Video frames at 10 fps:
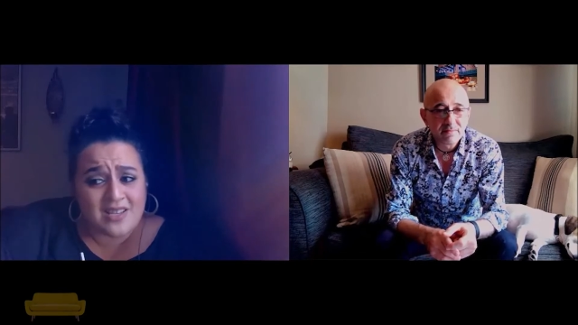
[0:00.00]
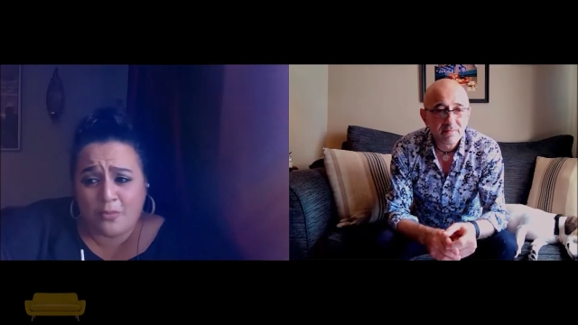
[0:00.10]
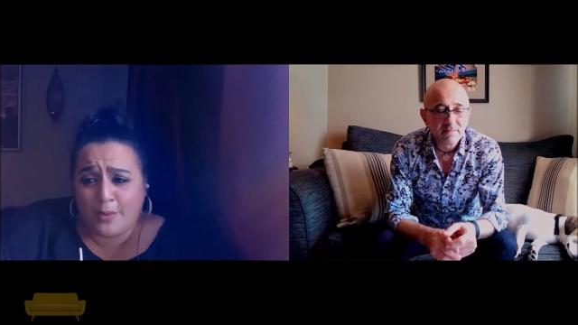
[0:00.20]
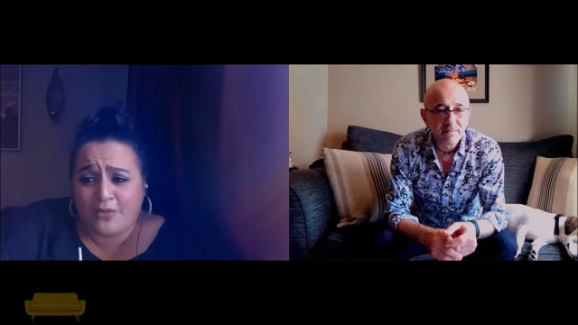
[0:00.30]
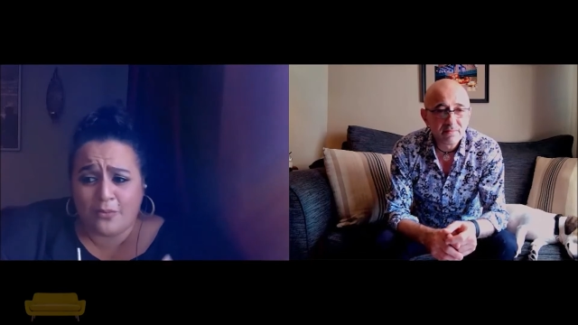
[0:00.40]

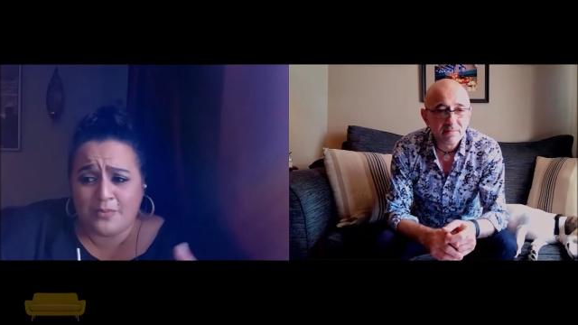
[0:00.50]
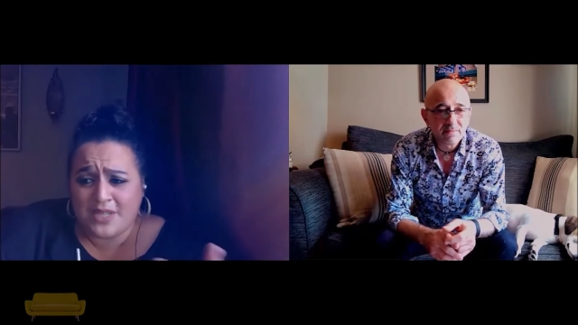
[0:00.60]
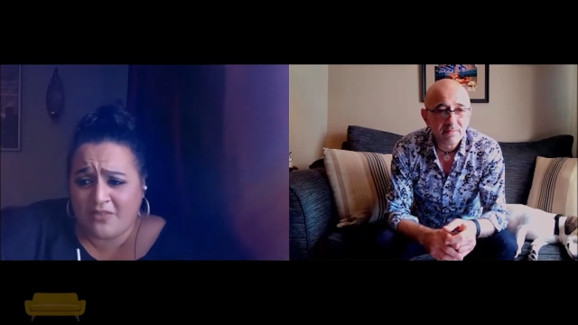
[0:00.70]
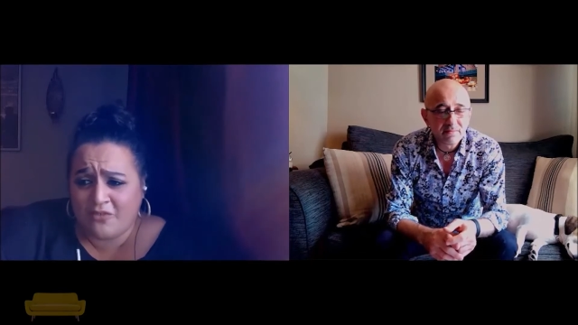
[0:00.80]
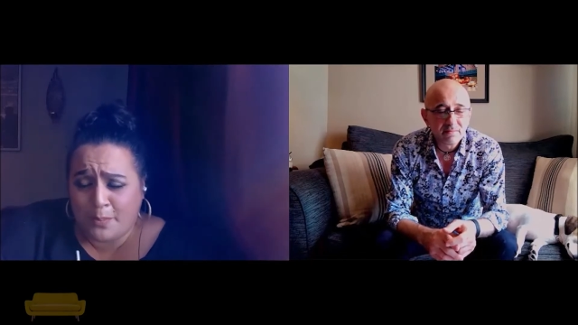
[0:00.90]
Speaker 1: Everybody from
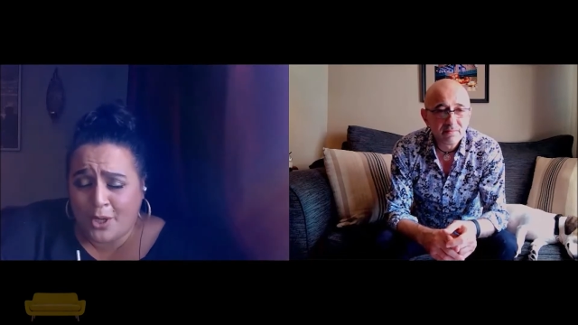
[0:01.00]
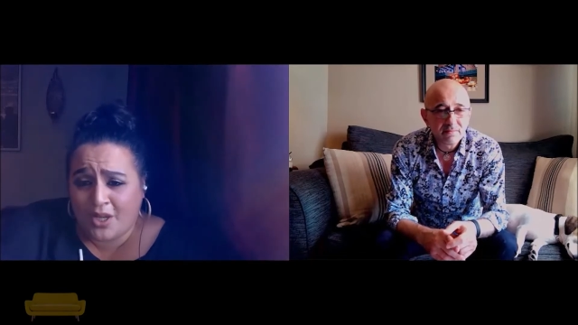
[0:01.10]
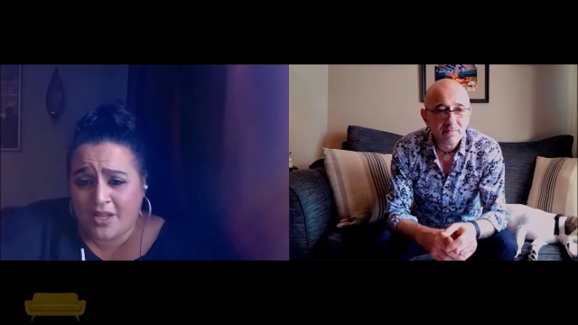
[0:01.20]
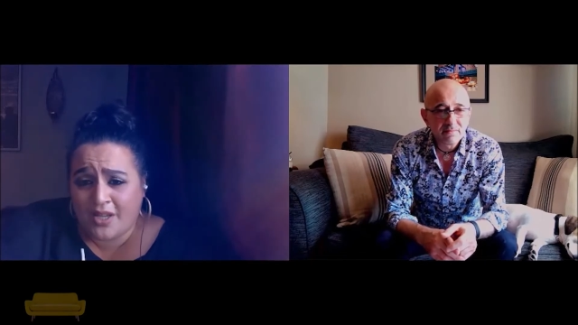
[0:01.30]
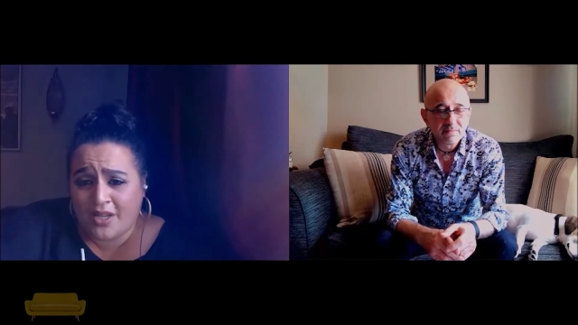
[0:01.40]
David
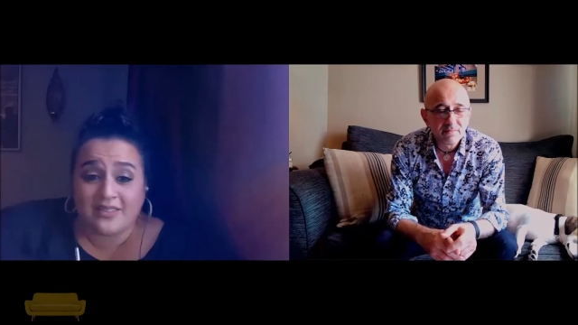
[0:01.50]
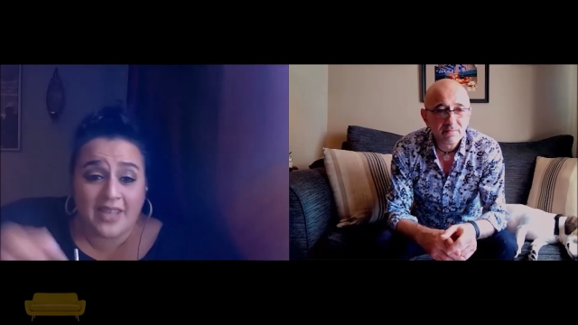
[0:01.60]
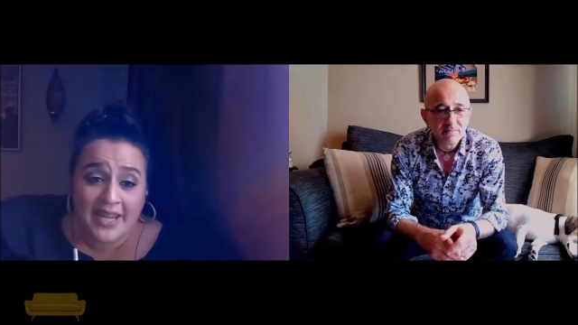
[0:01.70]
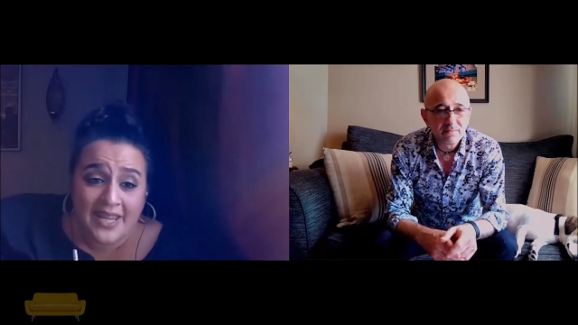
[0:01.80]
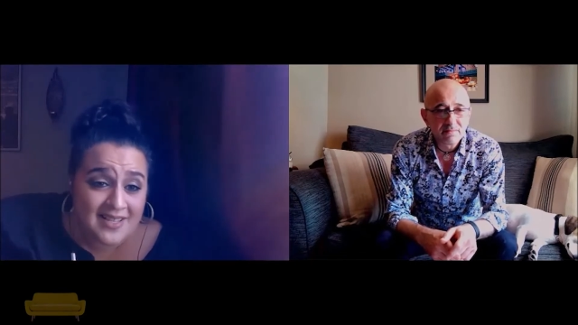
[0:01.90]
Burtka to
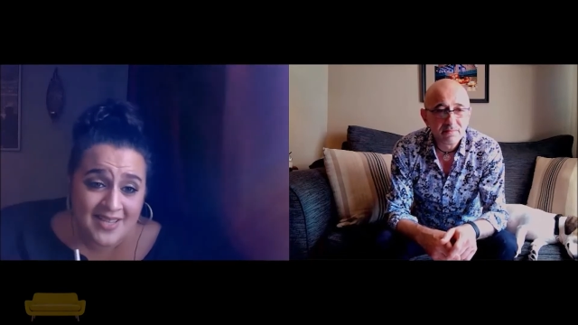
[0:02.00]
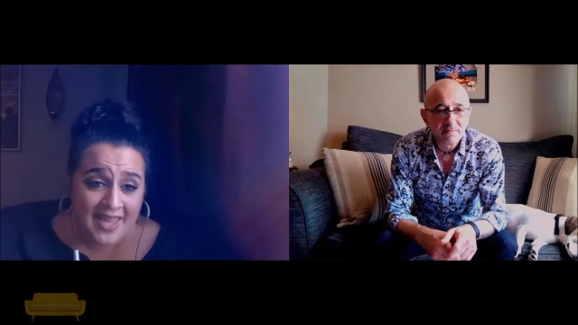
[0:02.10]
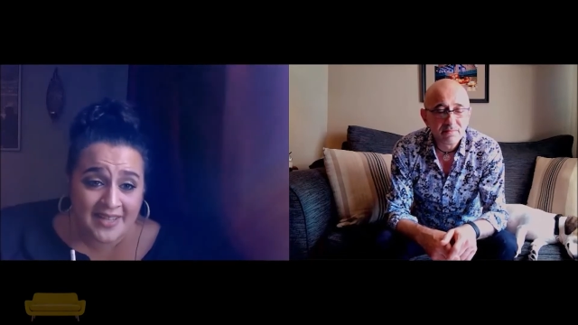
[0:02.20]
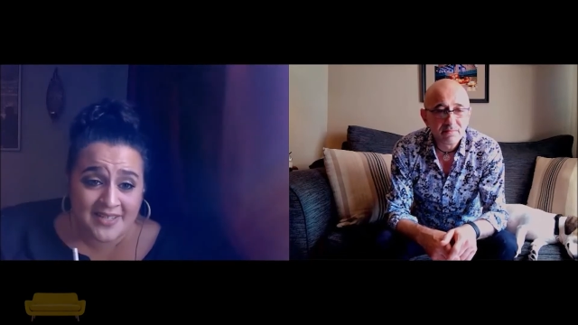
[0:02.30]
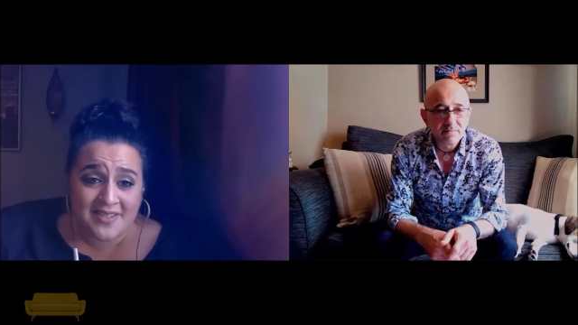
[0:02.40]
Lainie
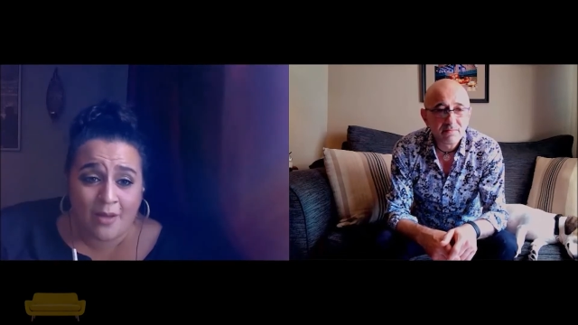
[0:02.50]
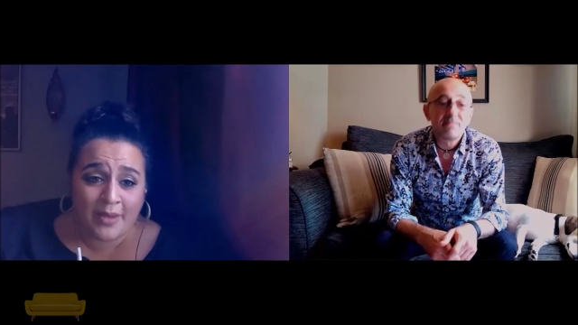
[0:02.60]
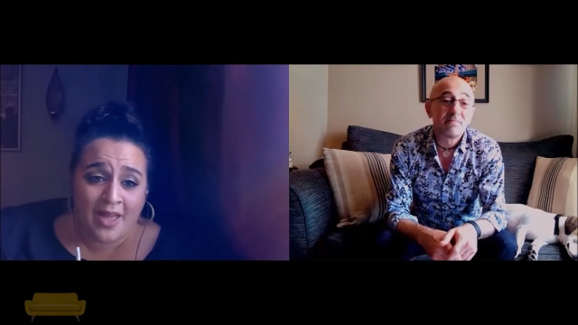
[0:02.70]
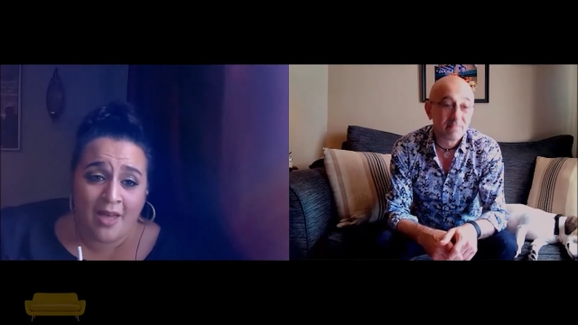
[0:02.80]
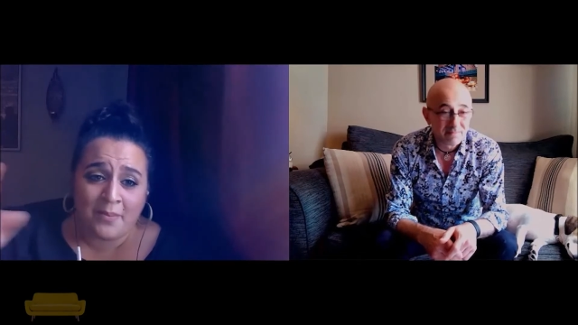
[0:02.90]
Kazan is
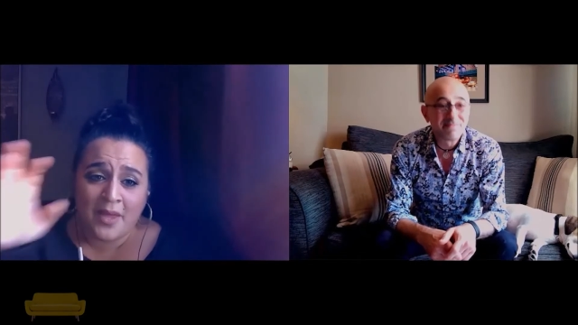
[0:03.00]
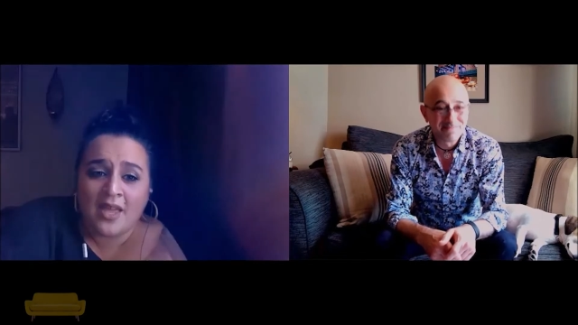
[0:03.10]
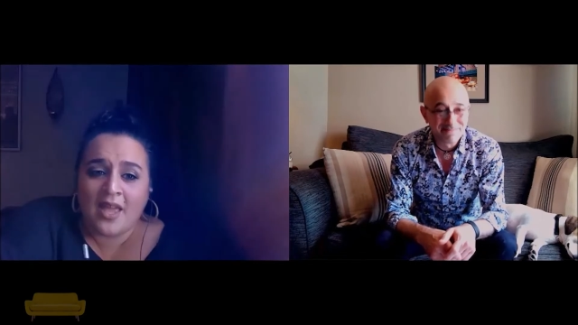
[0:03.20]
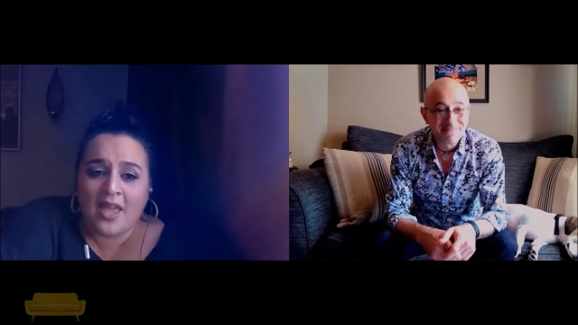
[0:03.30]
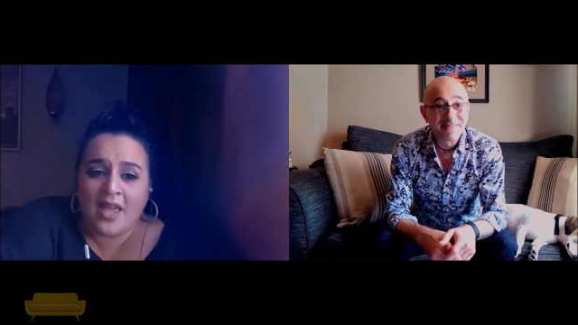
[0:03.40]
coming up,
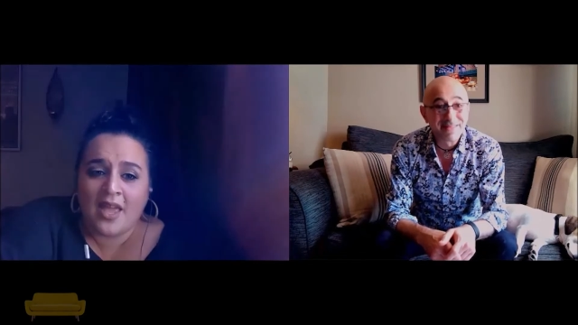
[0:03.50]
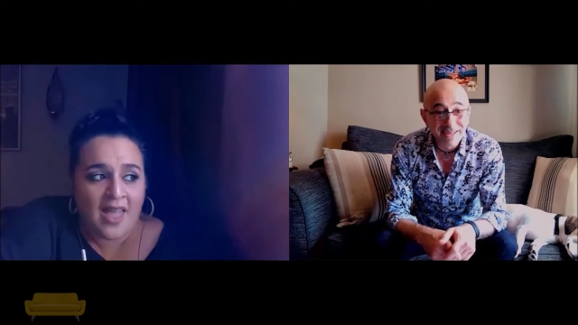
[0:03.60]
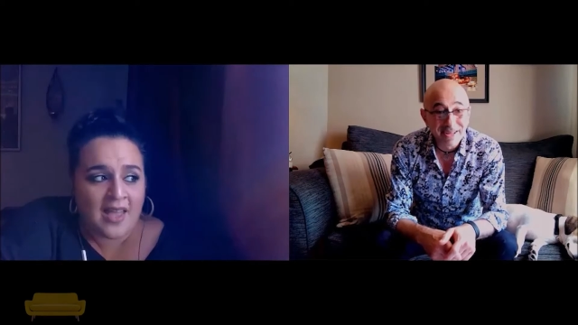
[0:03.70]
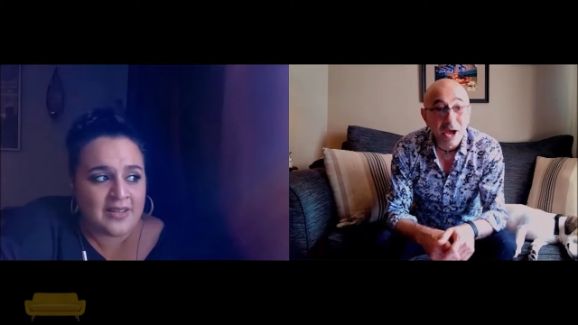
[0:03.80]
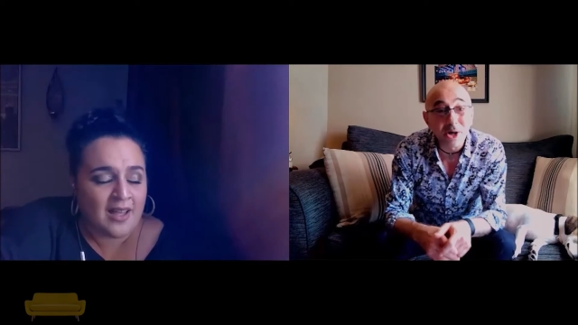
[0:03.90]

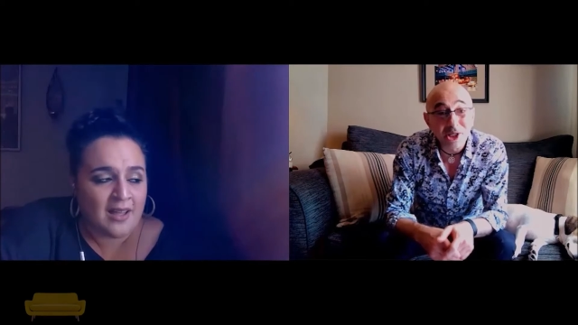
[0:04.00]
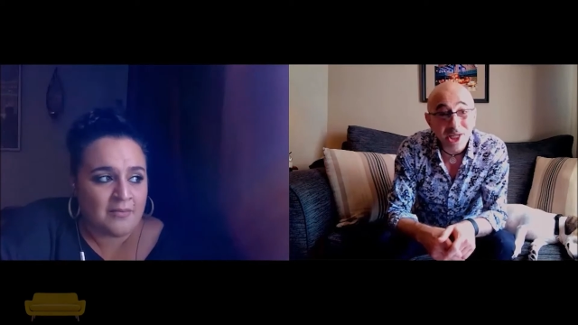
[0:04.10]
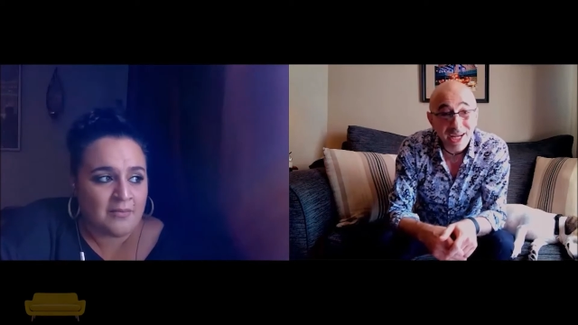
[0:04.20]
and oh, um,